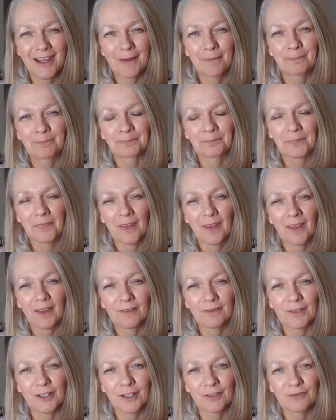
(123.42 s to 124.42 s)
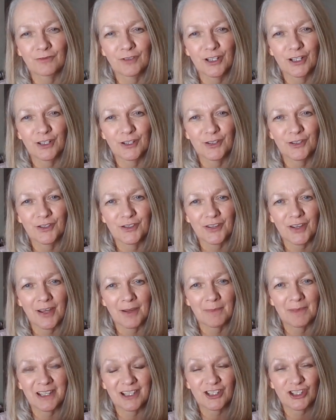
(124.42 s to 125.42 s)
um, a, a really good
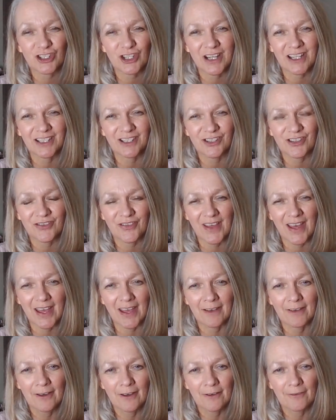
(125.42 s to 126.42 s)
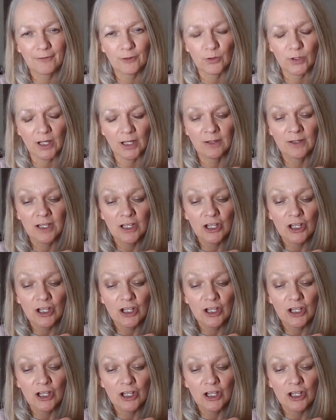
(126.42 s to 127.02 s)
um, exchange there for you